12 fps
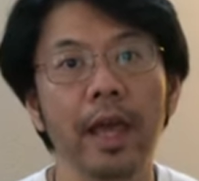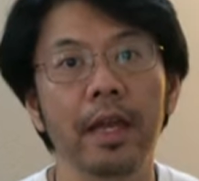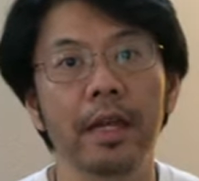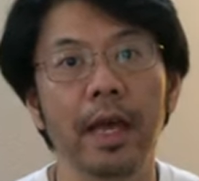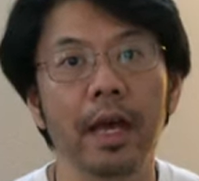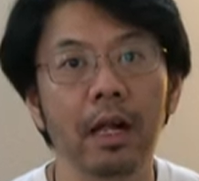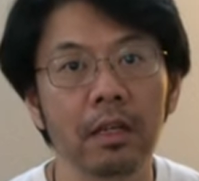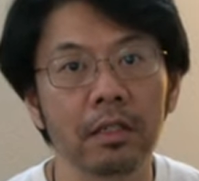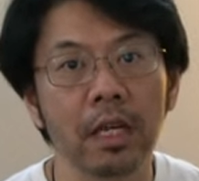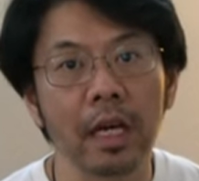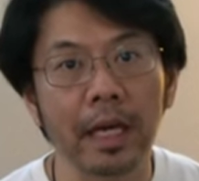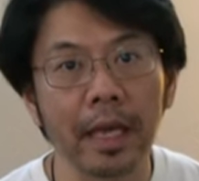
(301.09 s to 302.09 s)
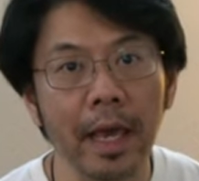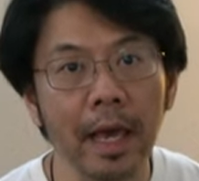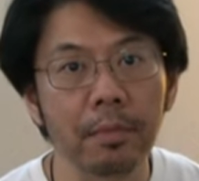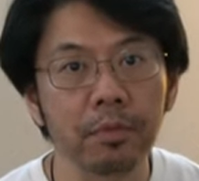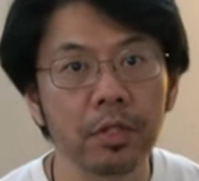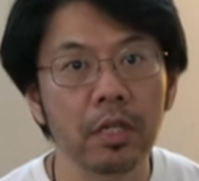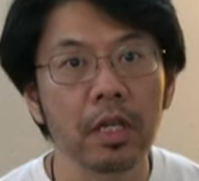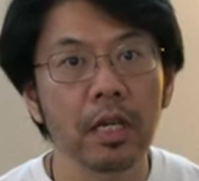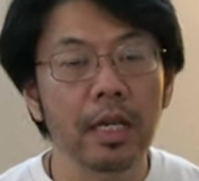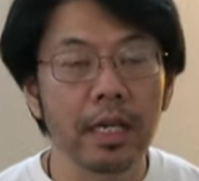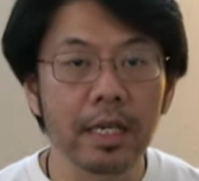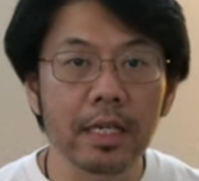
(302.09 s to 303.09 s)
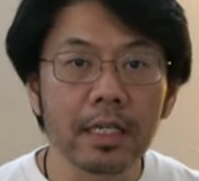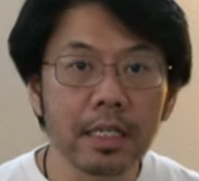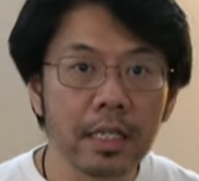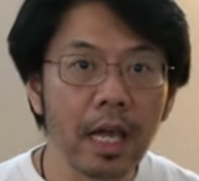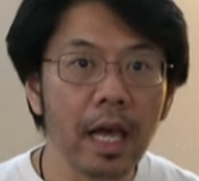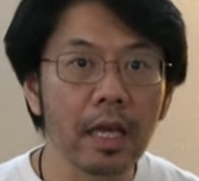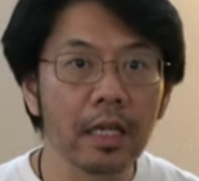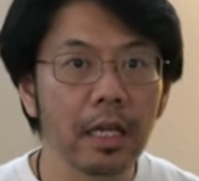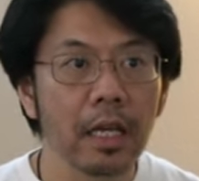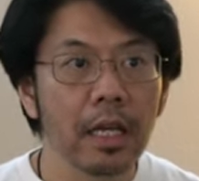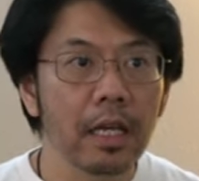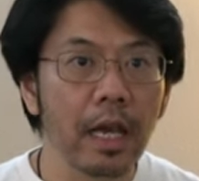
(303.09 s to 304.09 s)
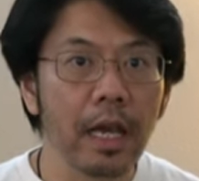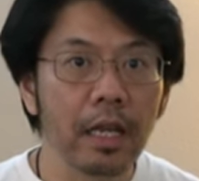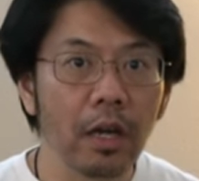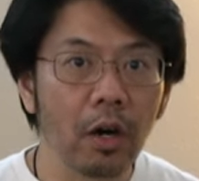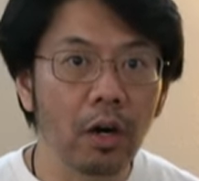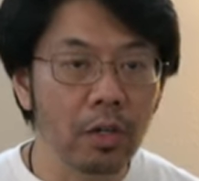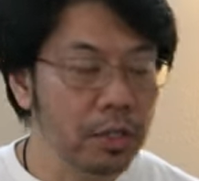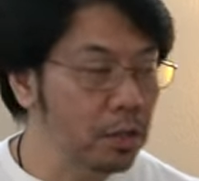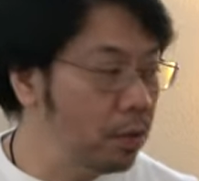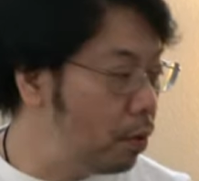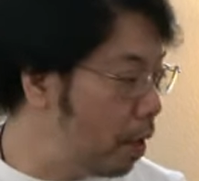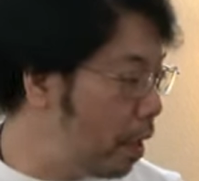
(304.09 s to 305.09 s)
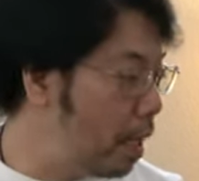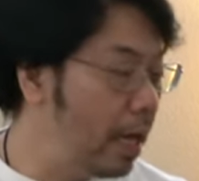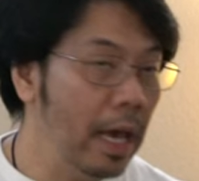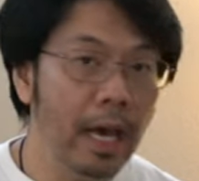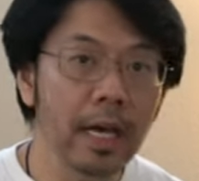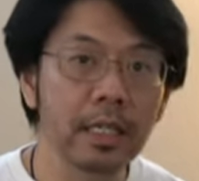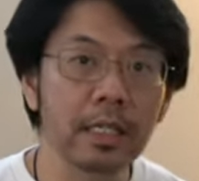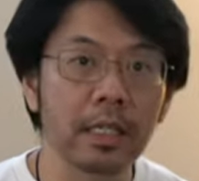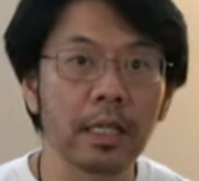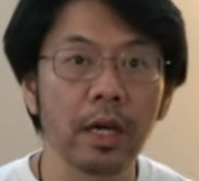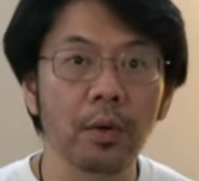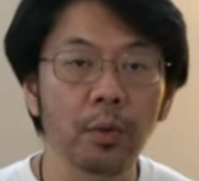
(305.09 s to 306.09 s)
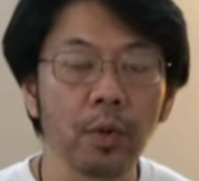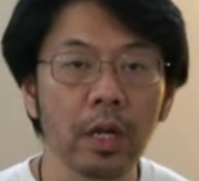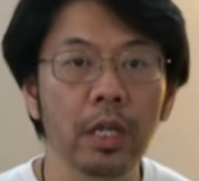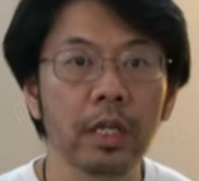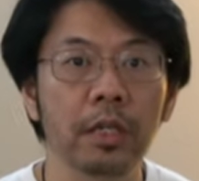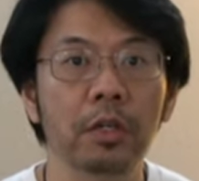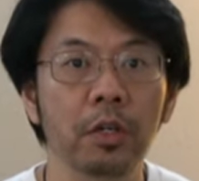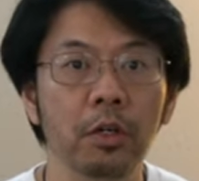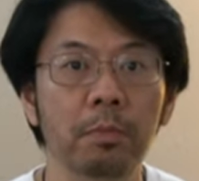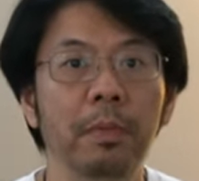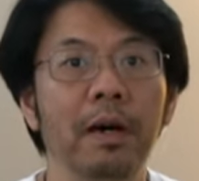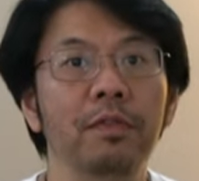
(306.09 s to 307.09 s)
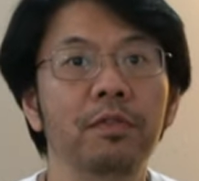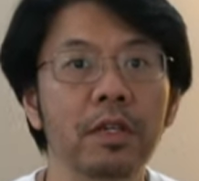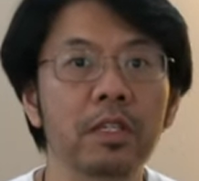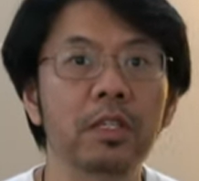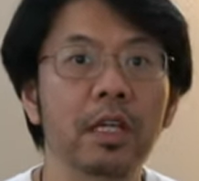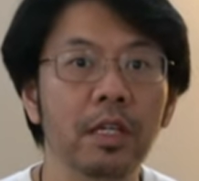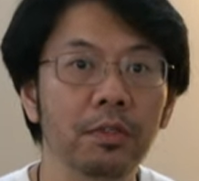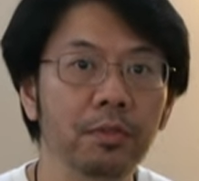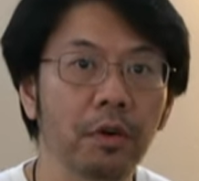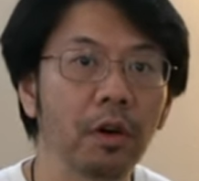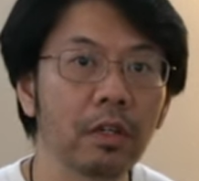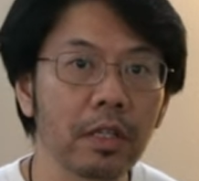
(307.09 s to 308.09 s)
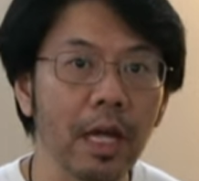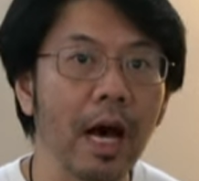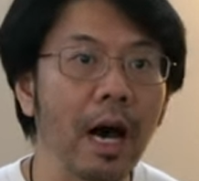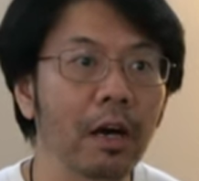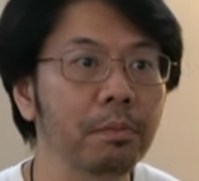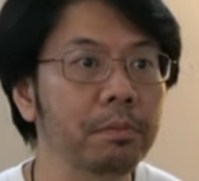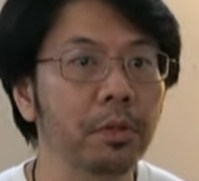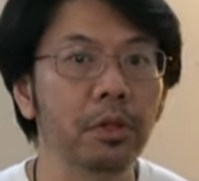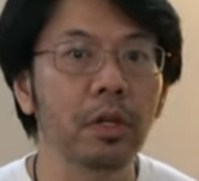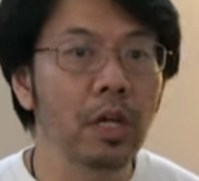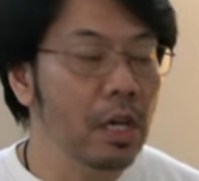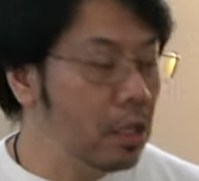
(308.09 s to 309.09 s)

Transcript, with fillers: and Elna caps inside and also it has a uh, really good buffer stage for the output.